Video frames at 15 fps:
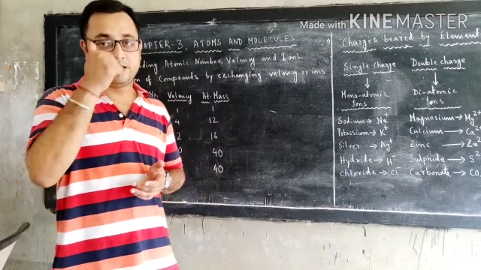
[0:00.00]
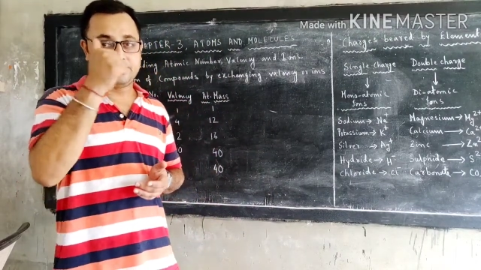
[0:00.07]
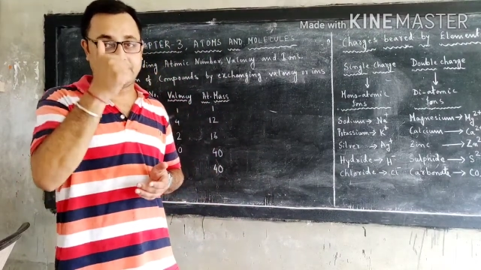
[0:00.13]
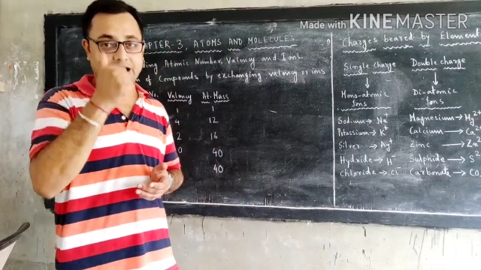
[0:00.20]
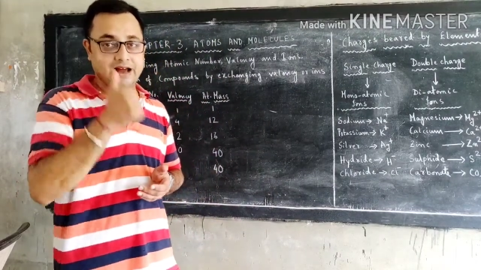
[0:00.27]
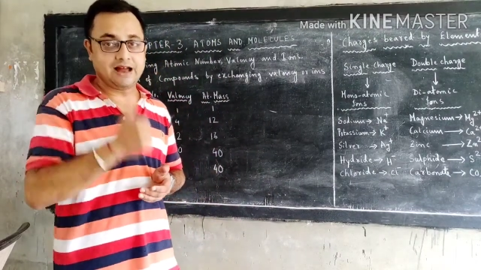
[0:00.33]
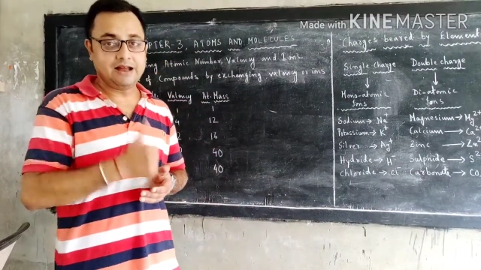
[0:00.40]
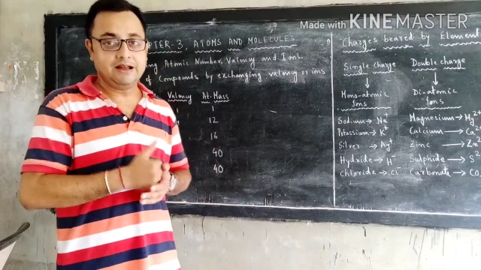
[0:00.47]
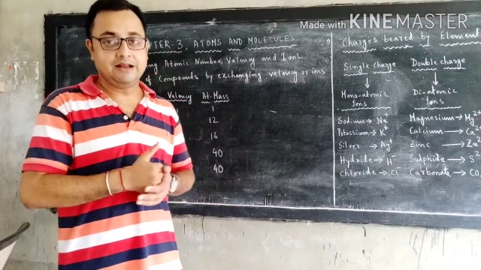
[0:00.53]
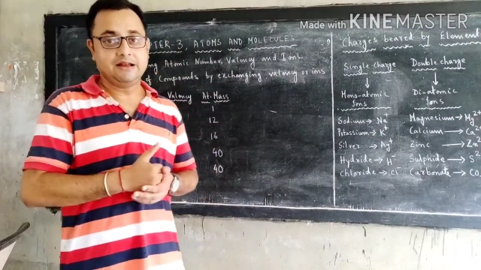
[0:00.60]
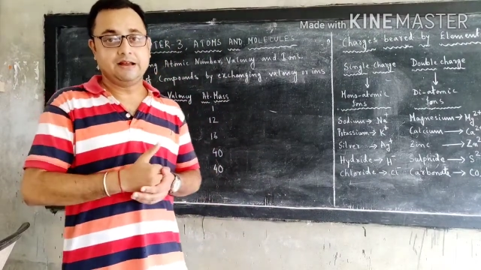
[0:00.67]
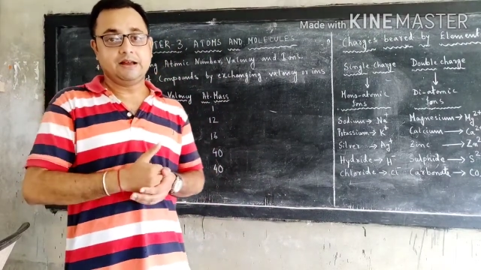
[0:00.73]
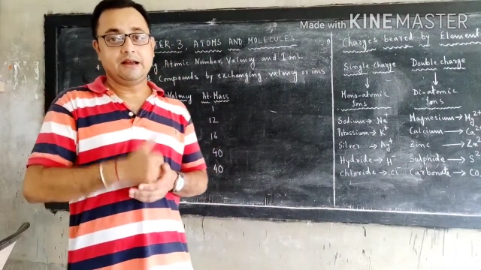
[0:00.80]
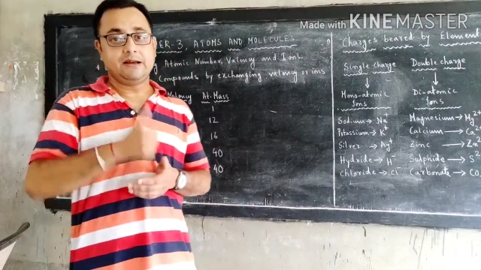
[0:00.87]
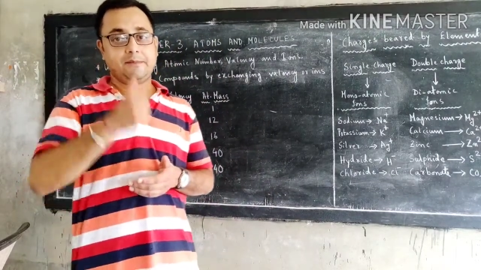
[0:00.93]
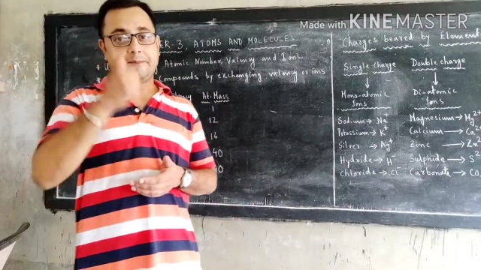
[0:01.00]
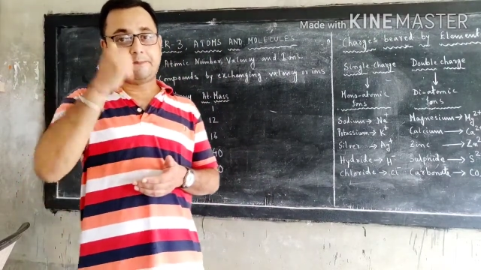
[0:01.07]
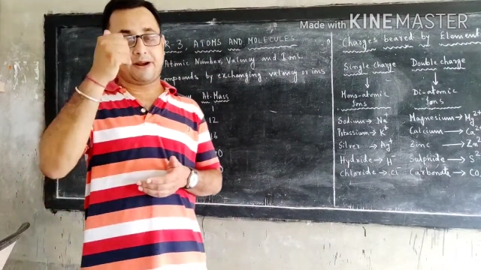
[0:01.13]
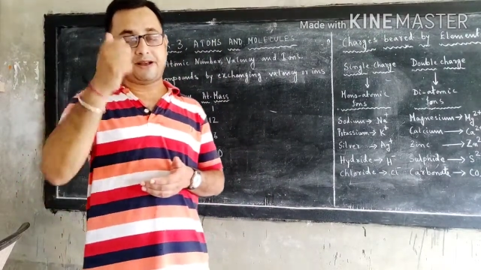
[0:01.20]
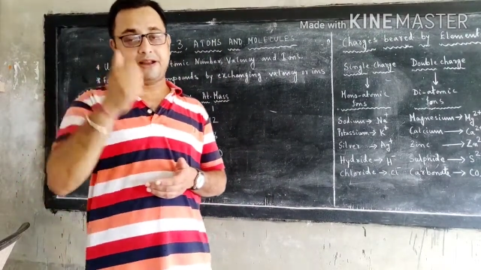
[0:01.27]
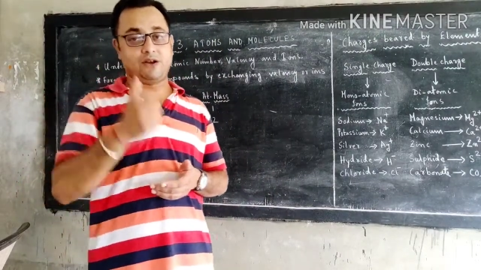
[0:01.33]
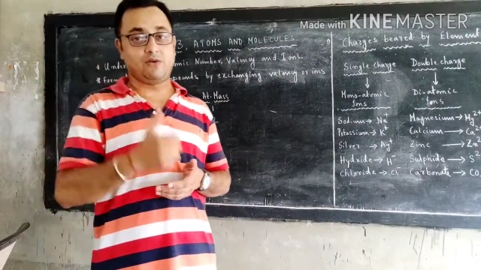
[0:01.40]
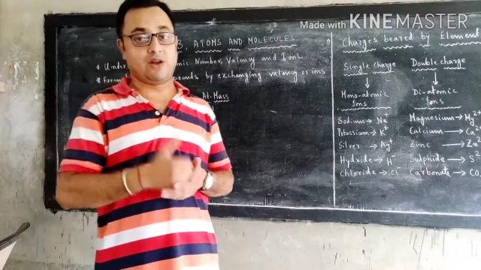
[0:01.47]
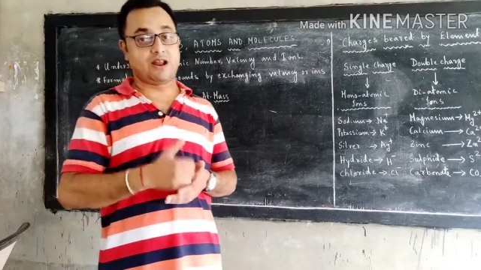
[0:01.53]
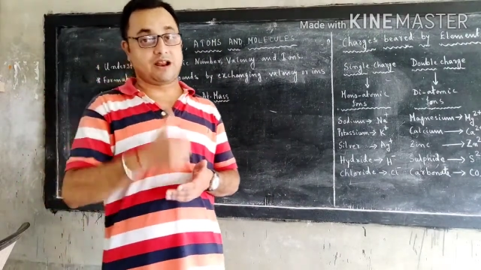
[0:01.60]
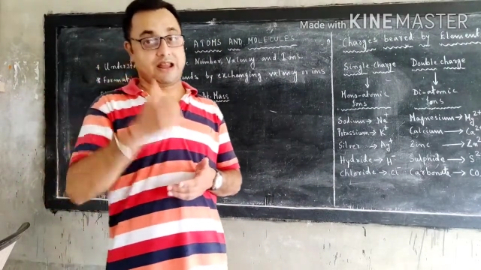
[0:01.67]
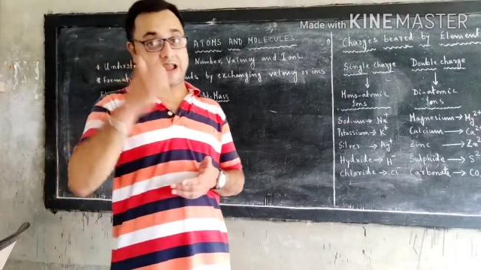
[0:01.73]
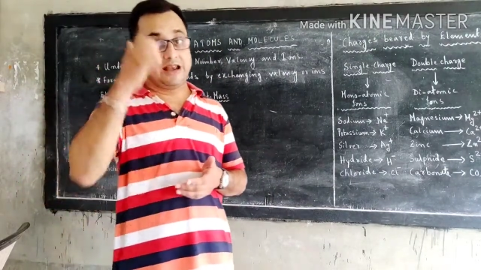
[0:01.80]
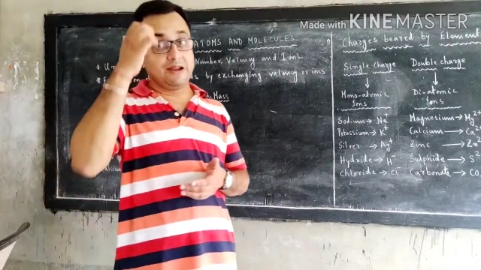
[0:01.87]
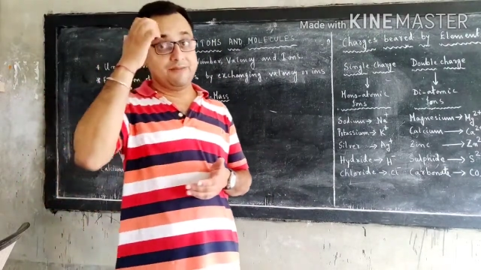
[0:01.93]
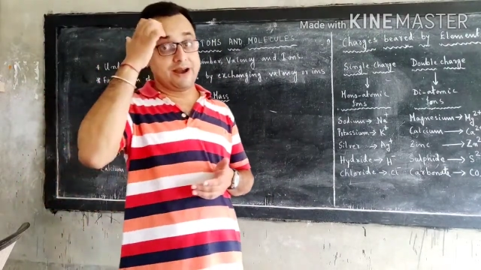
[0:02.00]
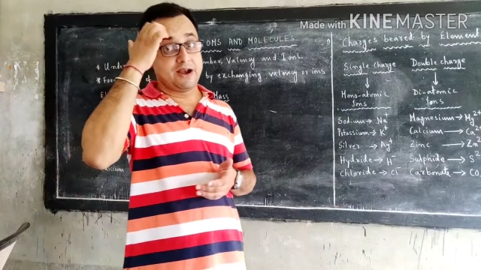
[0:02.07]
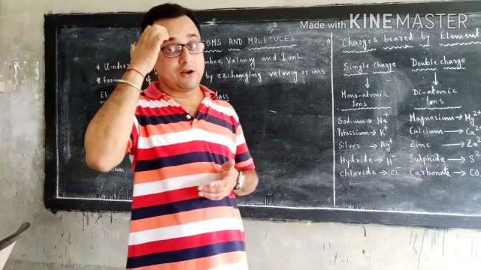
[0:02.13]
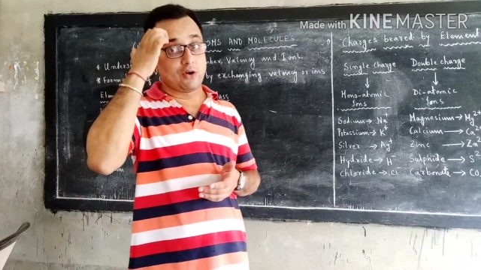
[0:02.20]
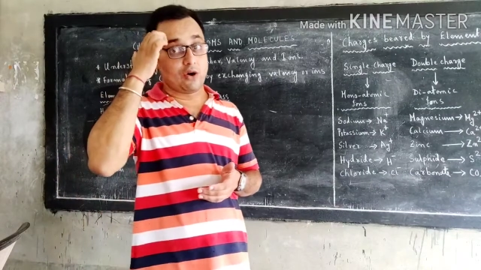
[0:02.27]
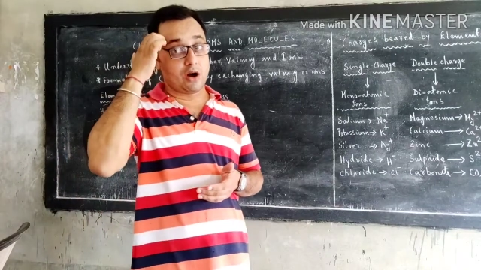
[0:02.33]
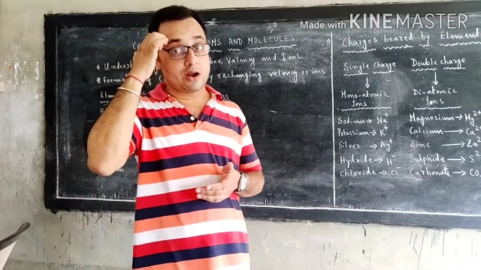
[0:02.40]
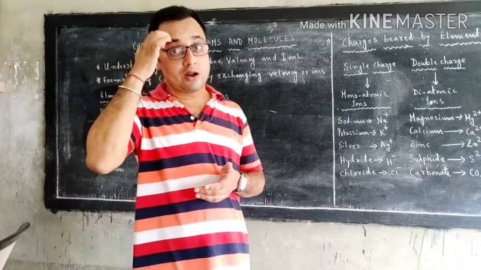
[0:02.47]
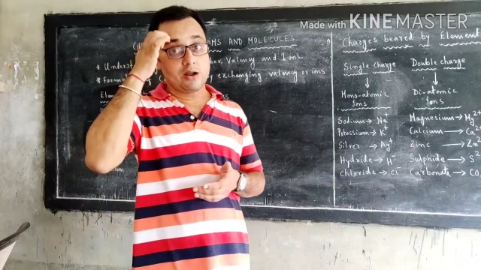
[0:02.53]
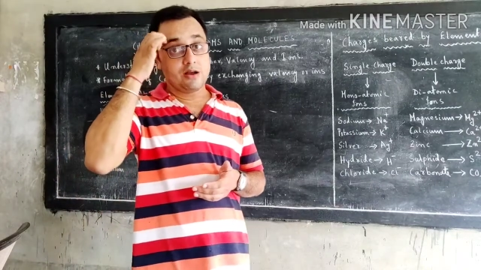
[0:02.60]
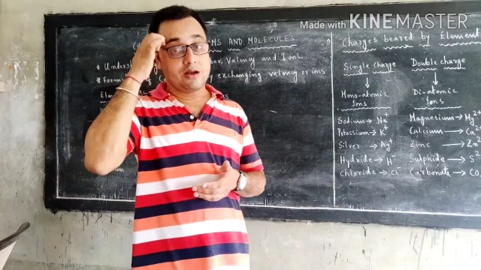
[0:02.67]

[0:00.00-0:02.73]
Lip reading: the particular element or